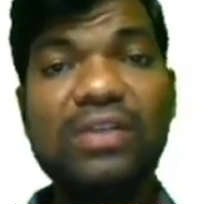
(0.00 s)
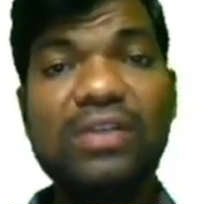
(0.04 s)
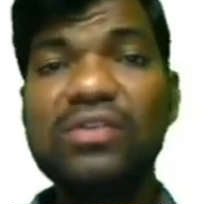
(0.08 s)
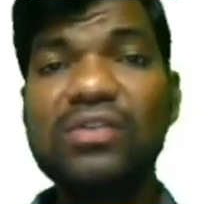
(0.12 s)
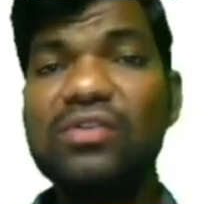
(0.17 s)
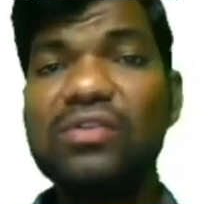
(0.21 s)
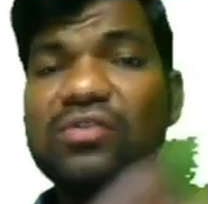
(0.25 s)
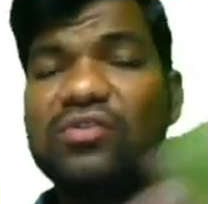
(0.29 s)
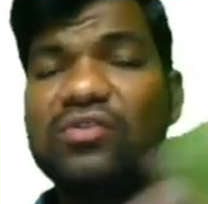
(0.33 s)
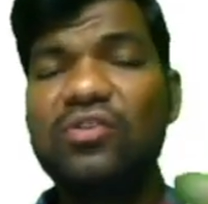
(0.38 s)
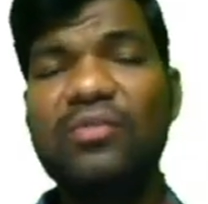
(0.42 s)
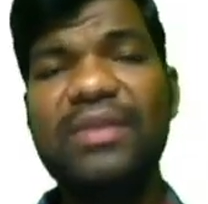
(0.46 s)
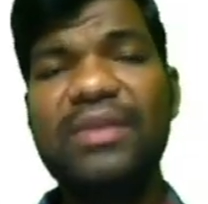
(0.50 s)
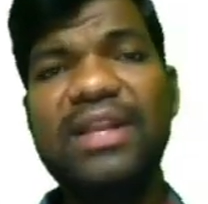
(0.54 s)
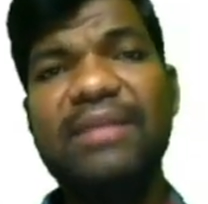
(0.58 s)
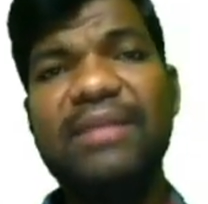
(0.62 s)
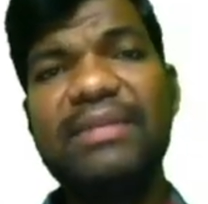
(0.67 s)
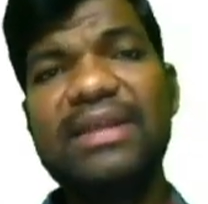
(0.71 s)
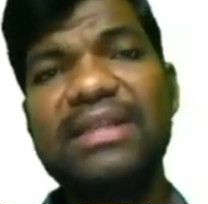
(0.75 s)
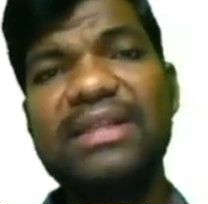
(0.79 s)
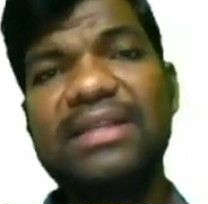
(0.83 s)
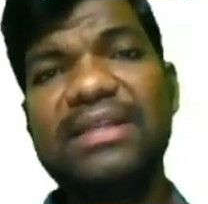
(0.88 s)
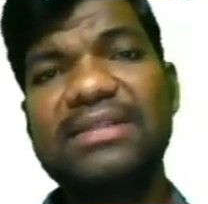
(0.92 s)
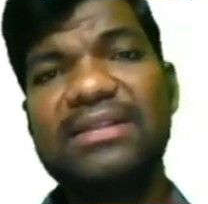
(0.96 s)
So many
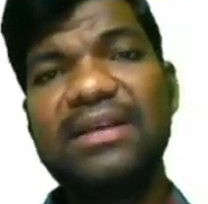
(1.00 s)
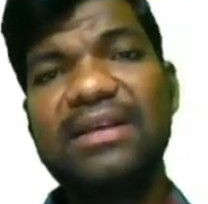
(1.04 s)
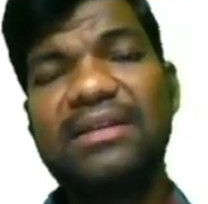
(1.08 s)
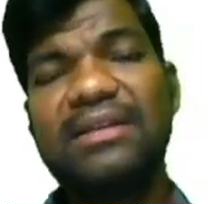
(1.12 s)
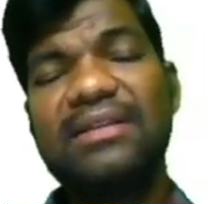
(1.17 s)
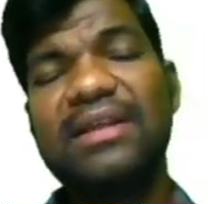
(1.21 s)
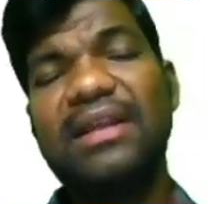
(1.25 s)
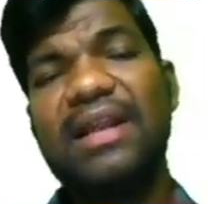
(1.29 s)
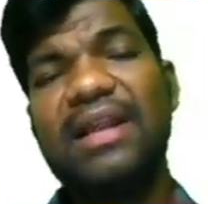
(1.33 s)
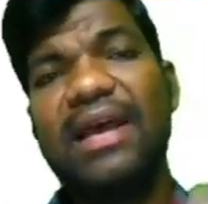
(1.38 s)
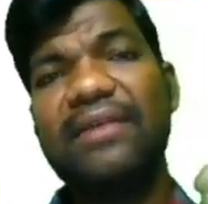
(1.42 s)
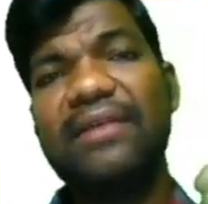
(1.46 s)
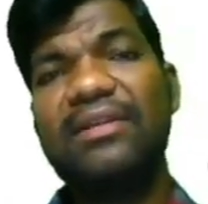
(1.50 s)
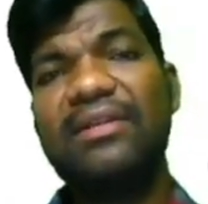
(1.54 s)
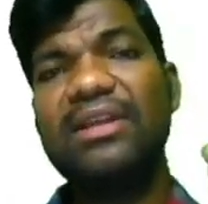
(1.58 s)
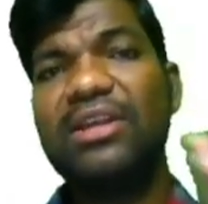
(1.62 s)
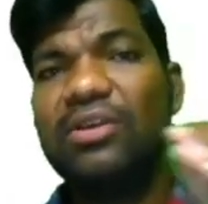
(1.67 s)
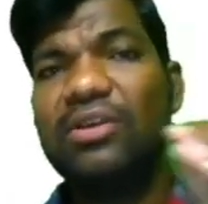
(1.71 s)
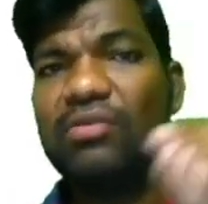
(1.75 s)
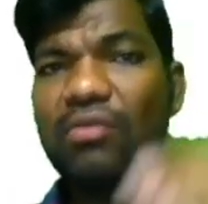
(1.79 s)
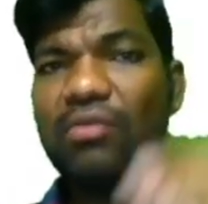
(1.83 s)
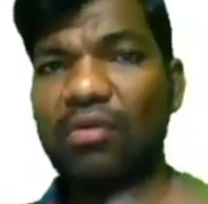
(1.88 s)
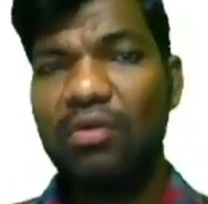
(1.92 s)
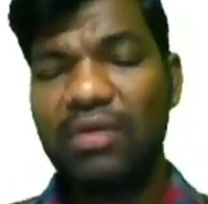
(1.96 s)
methods are there, I will
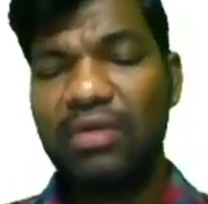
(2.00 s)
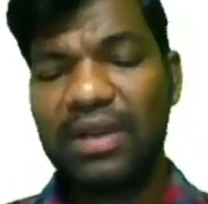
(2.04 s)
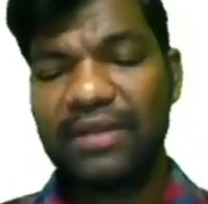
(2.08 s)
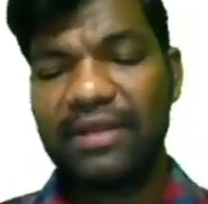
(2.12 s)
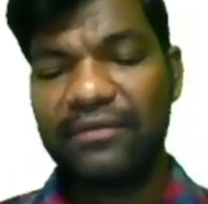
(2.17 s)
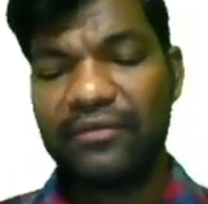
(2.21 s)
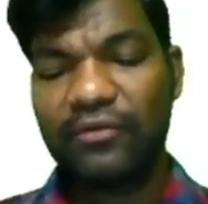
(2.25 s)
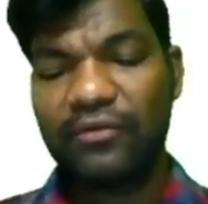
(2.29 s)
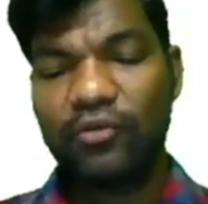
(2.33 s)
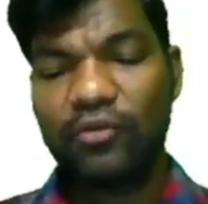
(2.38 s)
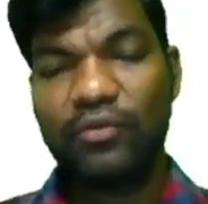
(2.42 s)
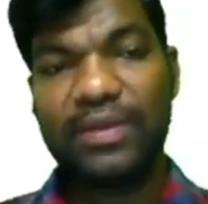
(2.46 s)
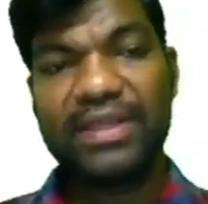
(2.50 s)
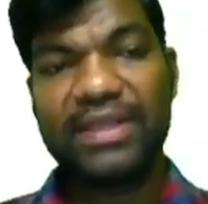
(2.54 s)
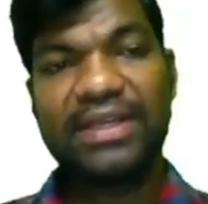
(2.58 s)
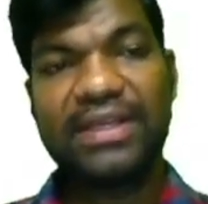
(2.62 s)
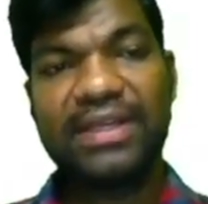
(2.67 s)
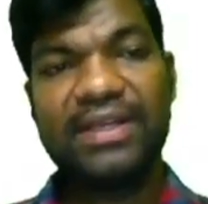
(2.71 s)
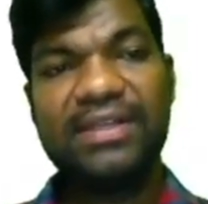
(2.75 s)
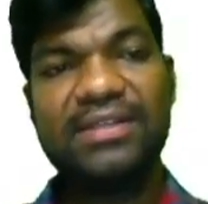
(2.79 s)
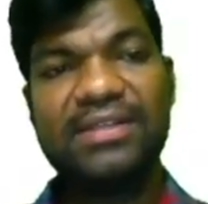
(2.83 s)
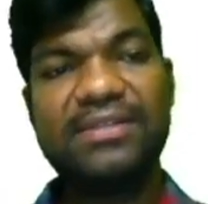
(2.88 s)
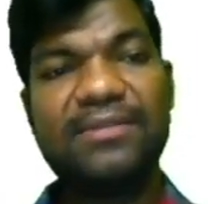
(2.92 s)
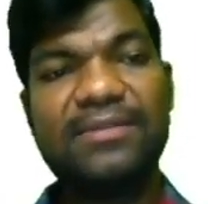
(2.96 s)
give only few
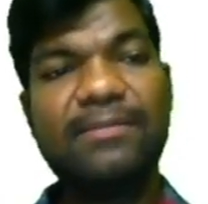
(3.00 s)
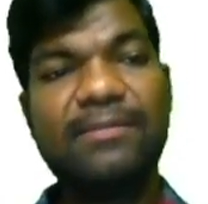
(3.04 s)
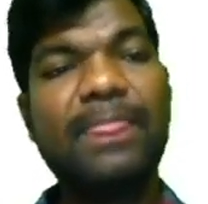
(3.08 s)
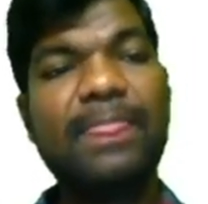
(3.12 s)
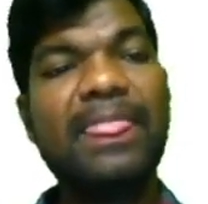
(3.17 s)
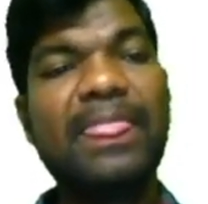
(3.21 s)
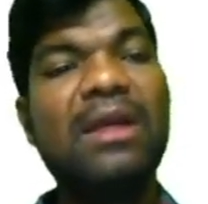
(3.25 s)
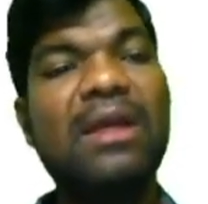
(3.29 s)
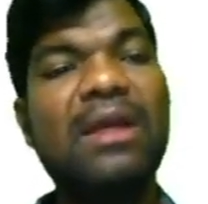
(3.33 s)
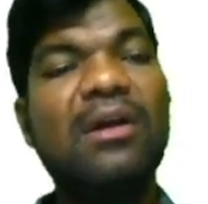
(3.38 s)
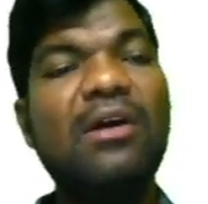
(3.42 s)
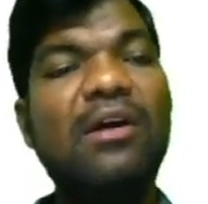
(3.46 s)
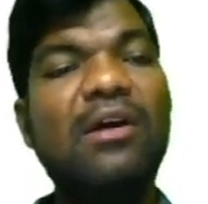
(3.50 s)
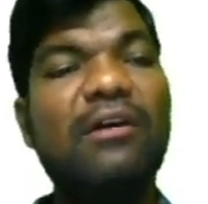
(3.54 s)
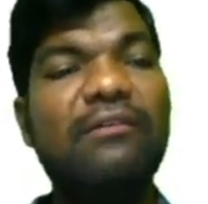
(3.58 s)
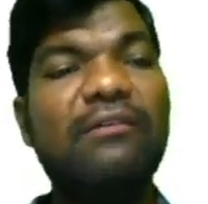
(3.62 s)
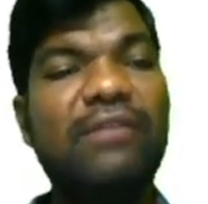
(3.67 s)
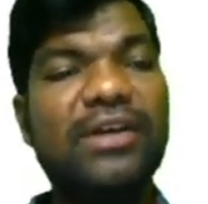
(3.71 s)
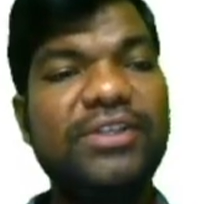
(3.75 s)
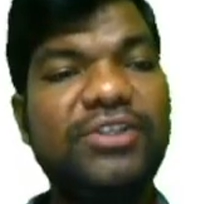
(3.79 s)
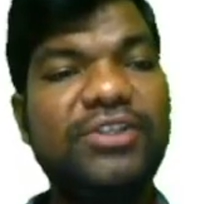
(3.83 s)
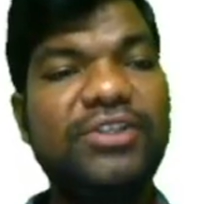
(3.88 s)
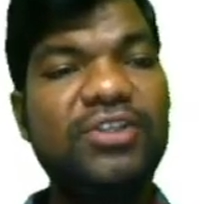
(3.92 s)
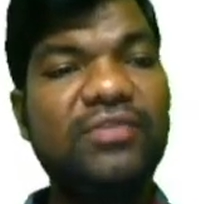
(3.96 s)
methods.
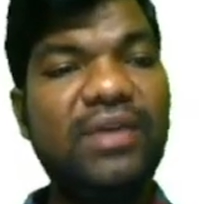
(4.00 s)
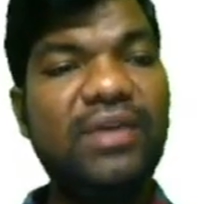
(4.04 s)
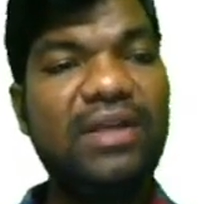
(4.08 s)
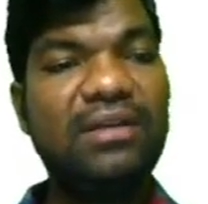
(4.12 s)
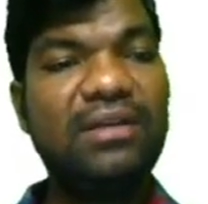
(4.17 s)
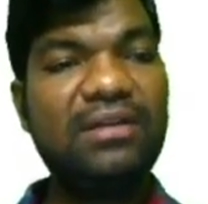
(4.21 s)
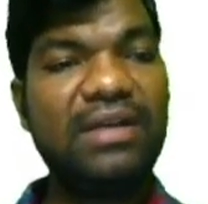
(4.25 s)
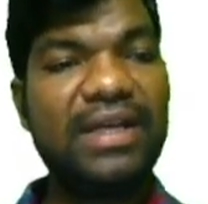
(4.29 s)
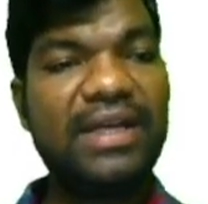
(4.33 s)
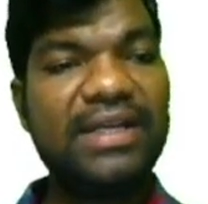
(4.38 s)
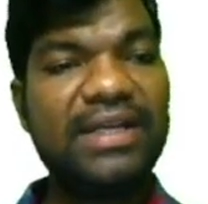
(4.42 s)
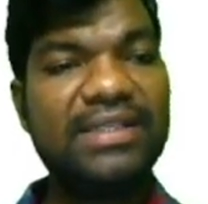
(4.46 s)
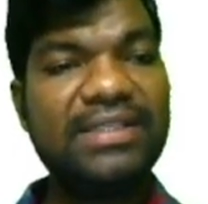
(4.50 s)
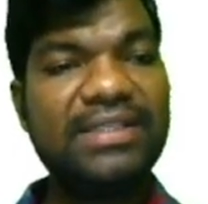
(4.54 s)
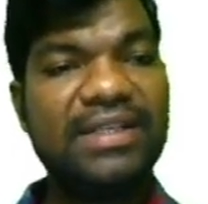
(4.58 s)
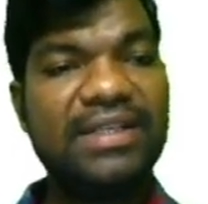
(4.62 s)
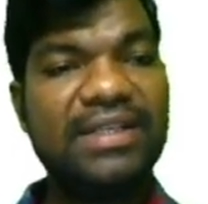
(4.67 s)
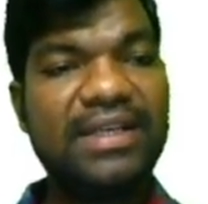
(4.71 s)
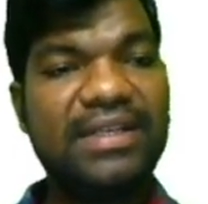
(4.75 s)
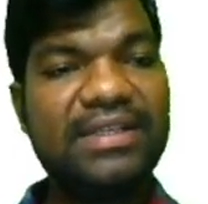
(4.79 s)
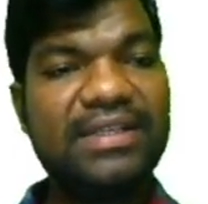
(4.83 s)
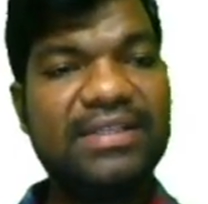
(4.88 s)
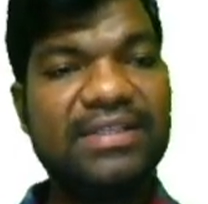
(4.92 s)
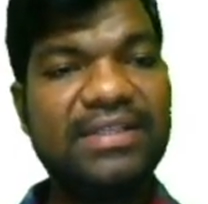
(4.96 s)
First one,
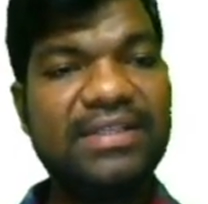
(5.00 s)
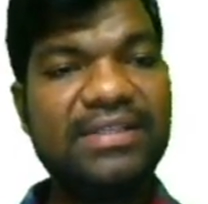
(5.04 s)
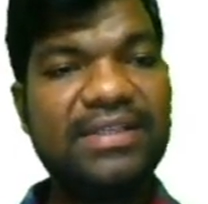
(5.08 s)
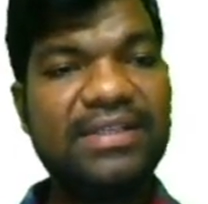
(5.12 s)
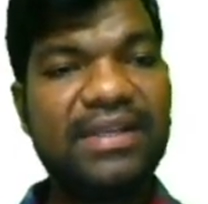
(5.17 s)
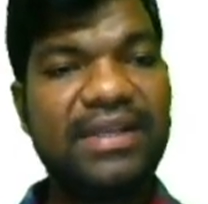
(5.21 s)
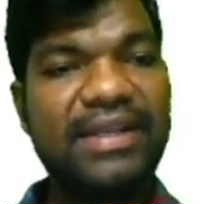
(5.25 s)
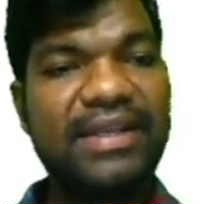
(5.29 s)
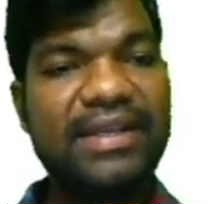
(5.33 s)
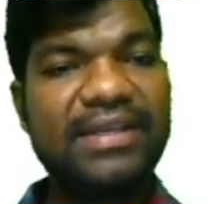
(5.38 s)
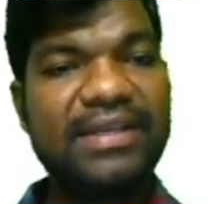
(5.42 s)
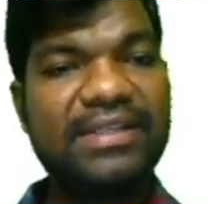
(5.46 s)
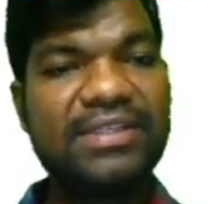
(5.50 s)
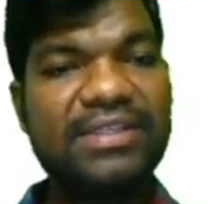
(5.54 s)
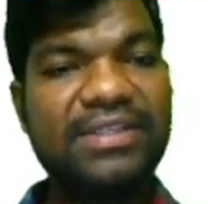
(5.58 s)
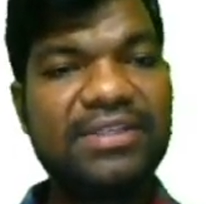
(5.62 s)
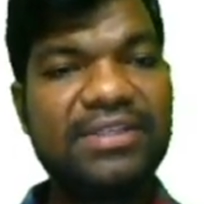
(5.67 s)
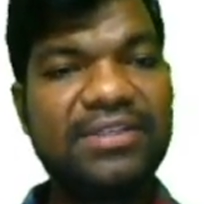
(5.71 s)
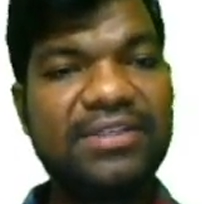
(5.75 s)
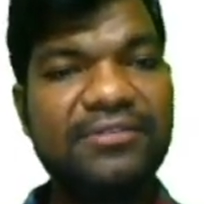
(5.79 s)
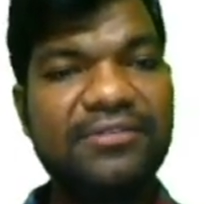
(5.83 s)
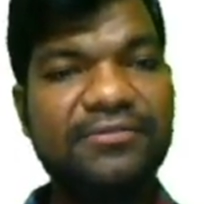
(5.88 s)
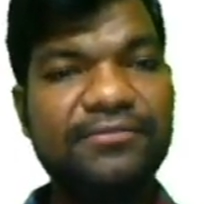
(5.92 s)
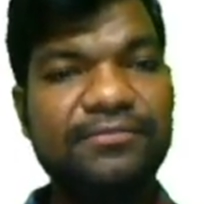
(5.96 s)
consider this is a
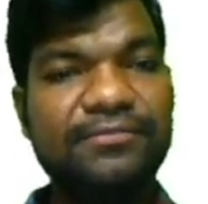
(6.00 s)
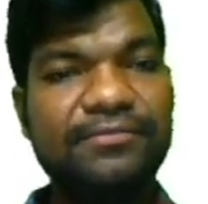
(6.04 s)
list